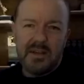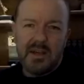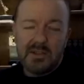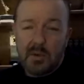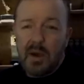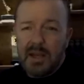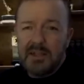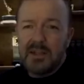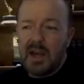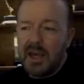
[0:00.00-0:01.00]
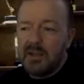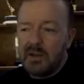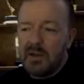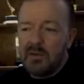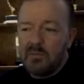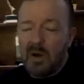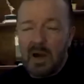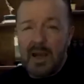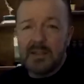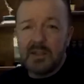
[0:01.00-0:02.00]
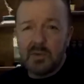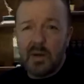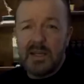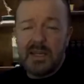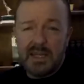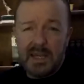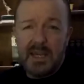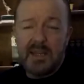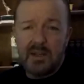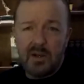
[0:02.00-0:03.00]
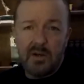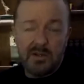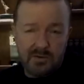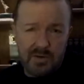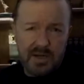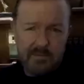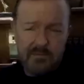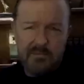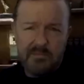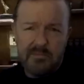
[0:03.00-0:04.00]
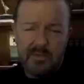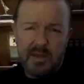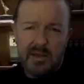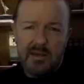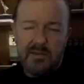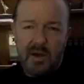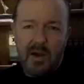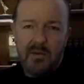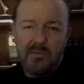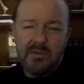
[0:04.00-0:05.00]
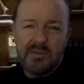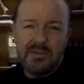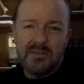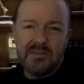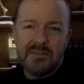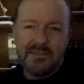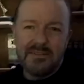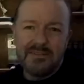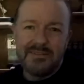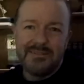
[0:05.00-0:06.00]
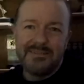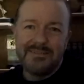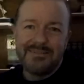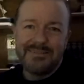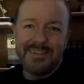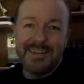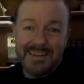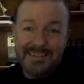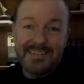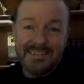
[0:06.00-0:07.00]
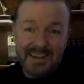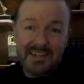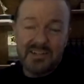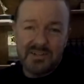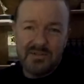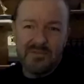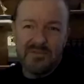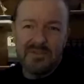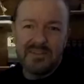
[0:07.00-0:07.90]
So I had a 20-year long dream that I was an international